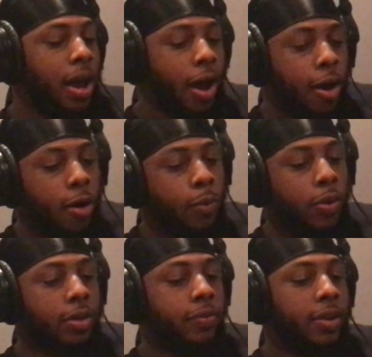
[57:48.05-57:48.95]
I don't
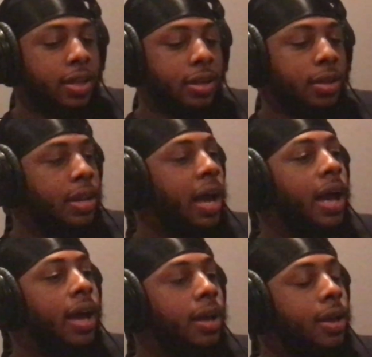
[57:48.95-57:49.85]
want to fucking
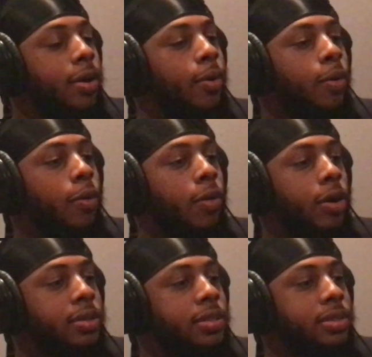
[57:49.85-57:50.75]
die
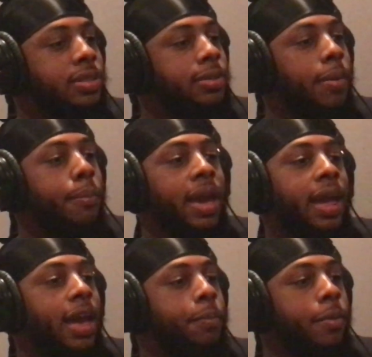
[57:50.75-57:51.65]
or something
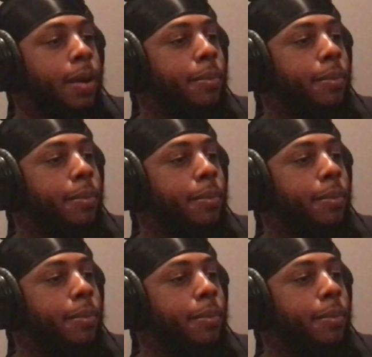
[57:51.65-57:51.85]
bad happen in my